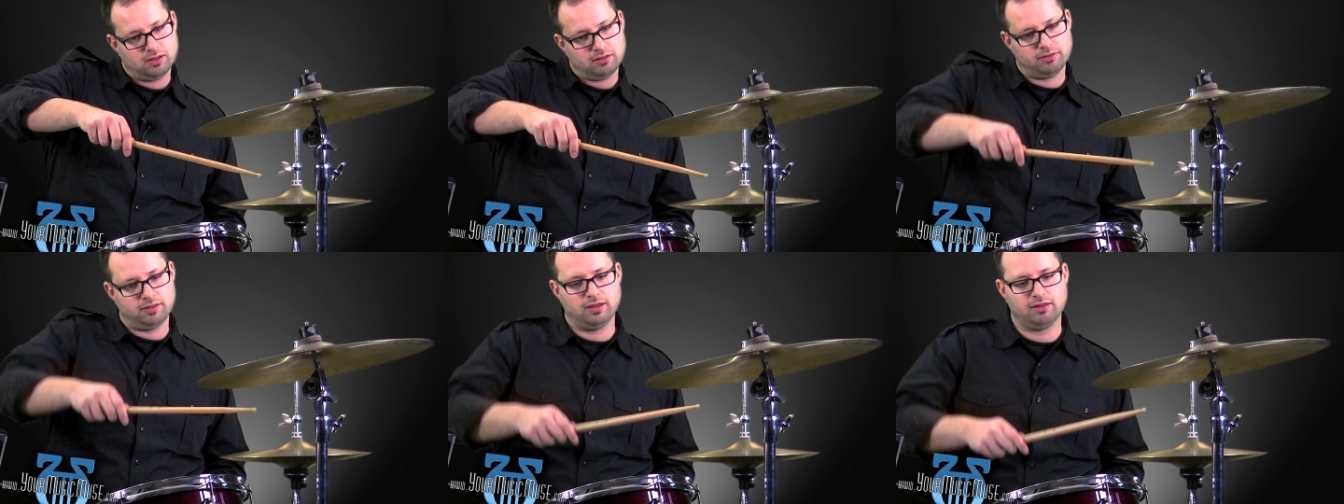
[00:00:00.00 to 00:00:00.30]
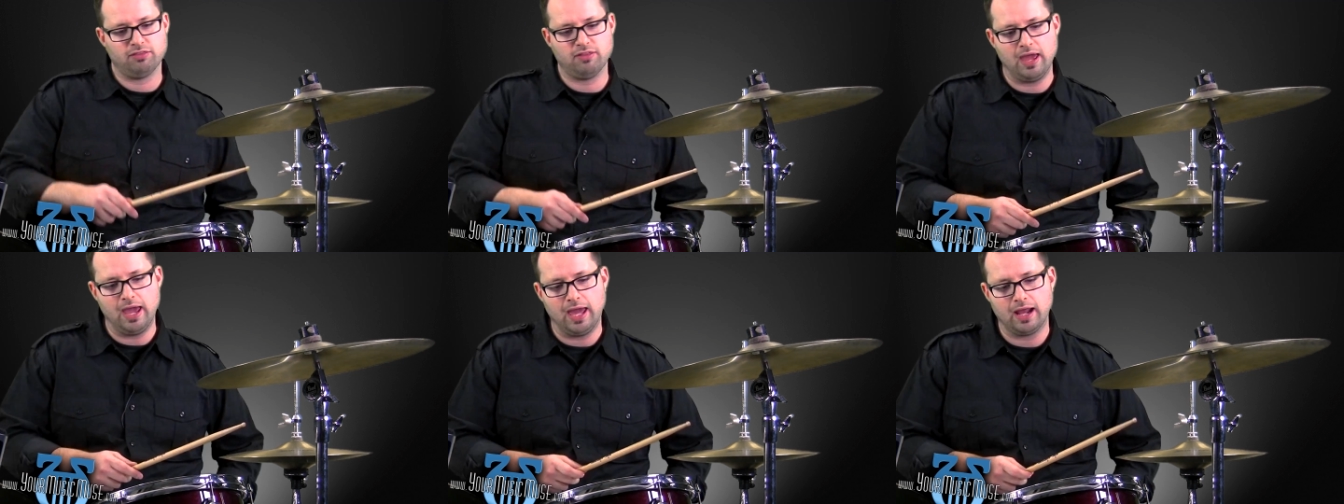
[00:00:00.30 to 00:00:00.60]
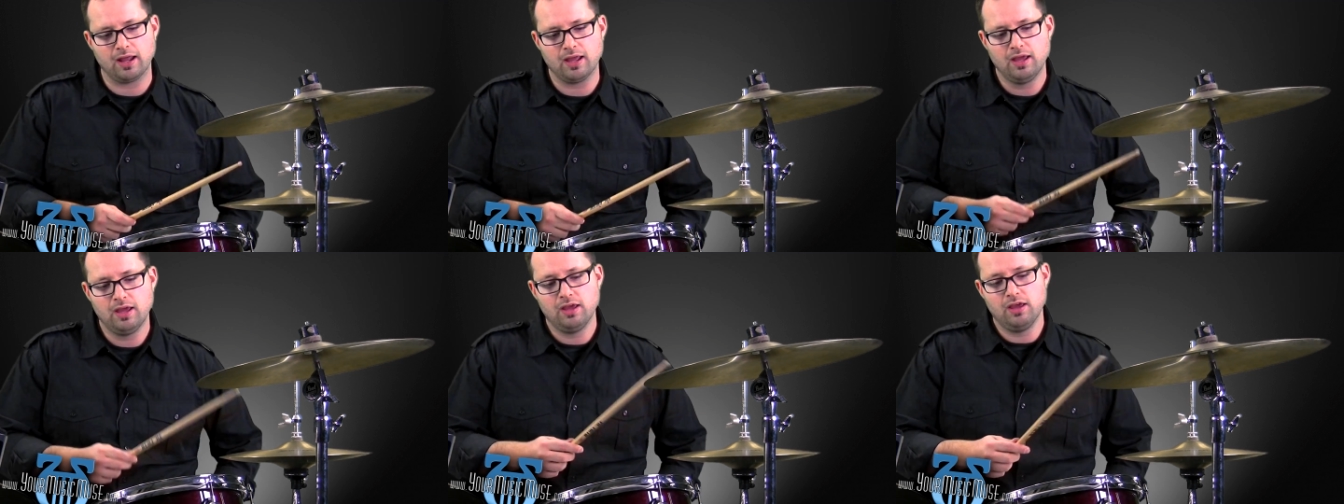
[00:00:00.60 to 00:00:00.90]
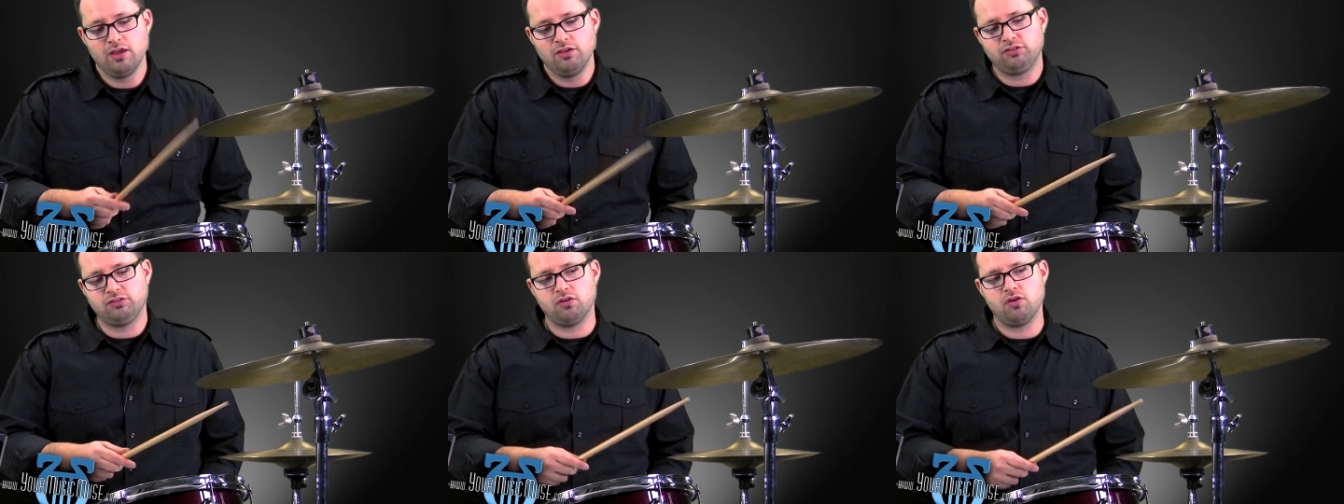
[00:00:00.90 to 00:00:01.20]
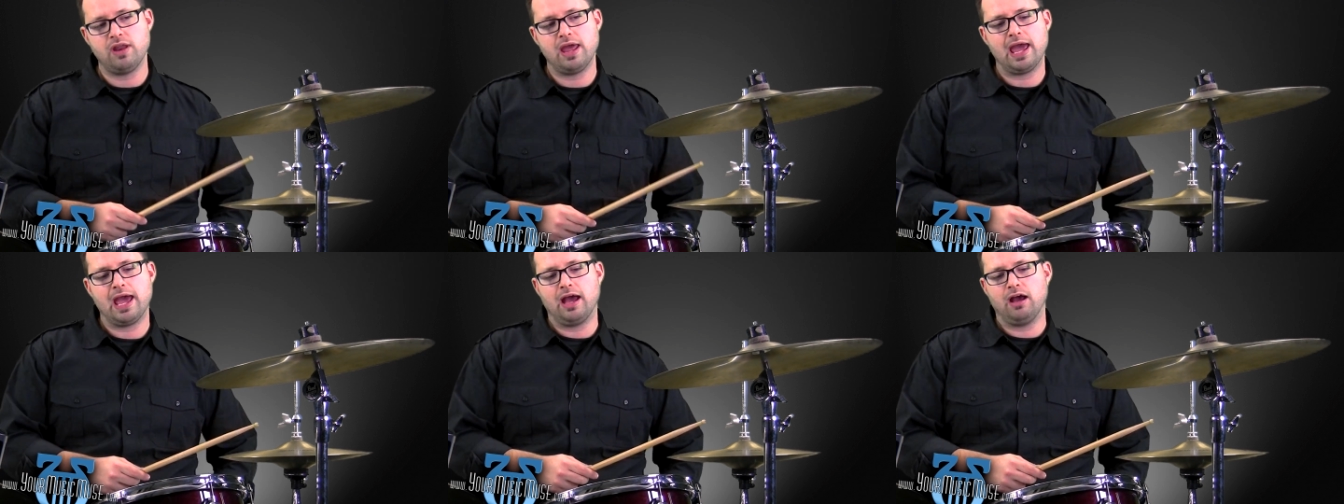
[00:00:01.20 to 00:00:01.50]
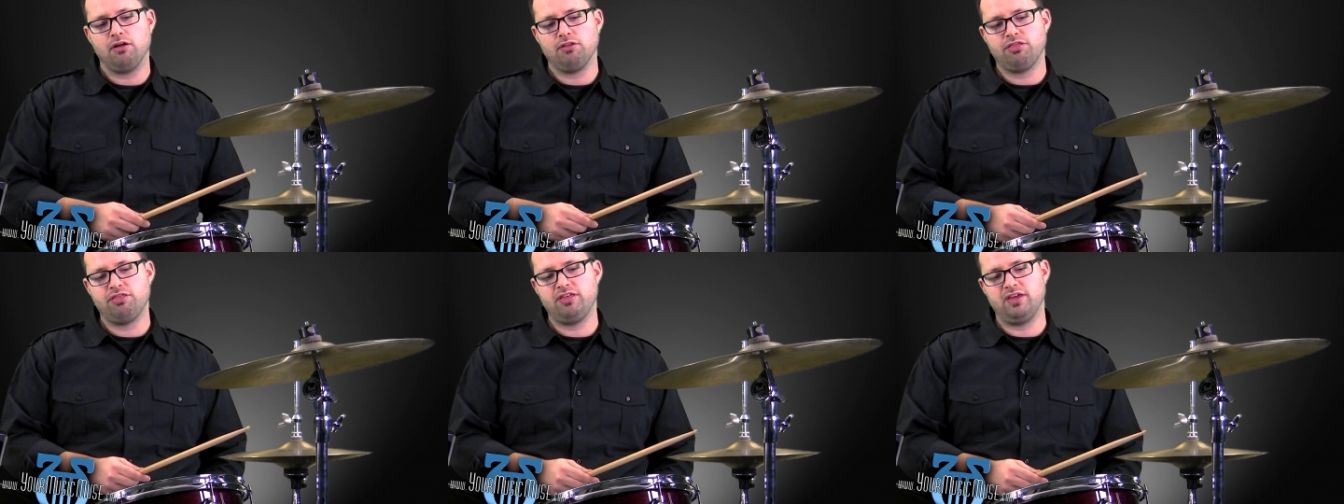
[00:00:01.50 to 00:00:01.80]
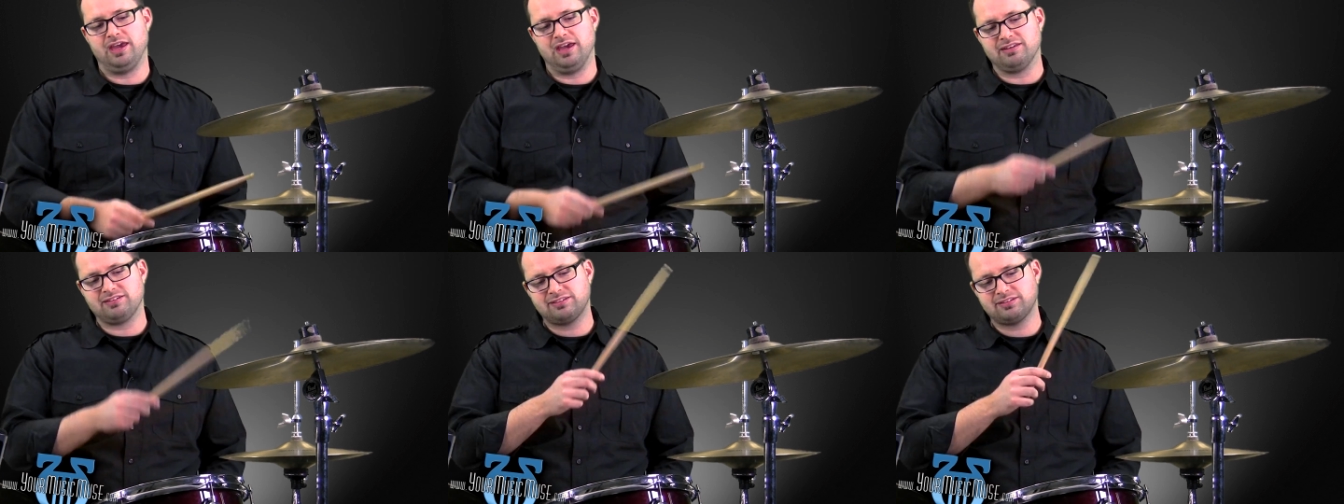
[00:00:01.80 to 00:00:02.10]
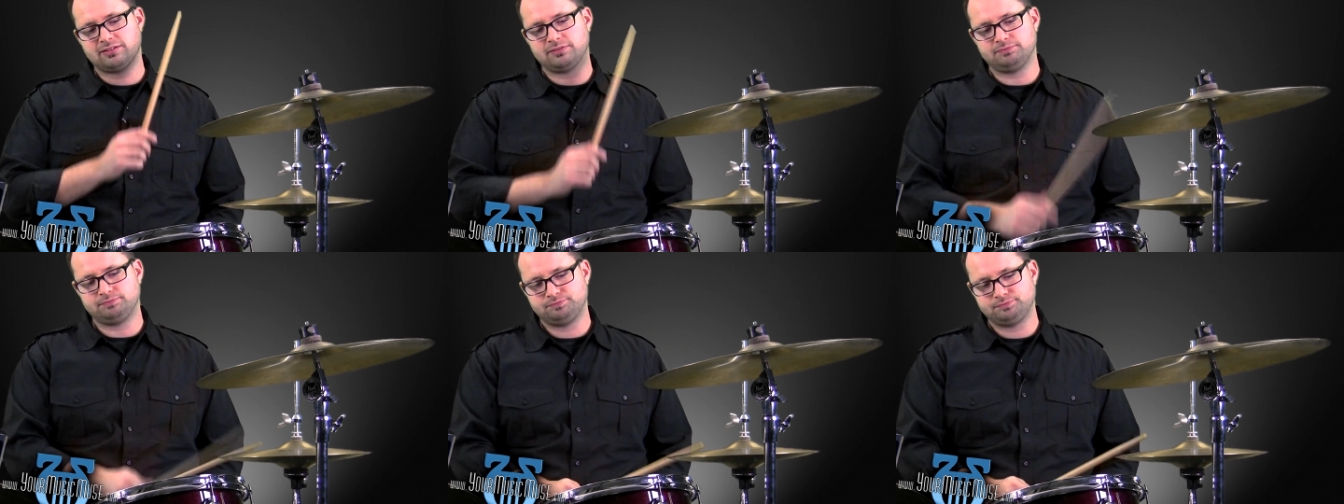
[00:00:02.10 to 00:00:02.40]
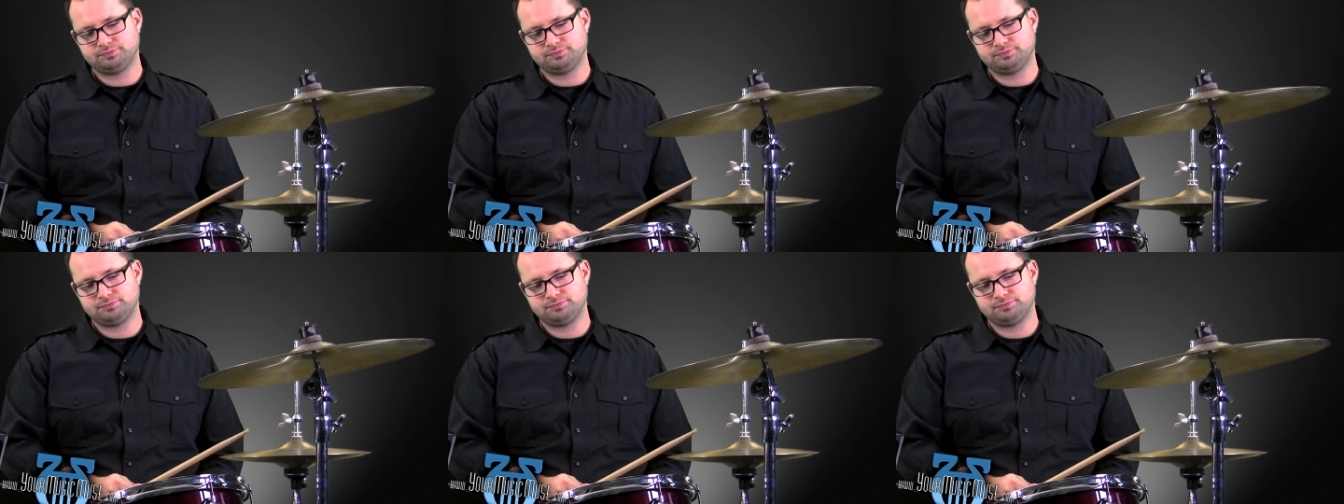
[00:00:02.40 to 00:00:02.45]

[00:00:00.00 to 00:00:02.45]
like that. So now this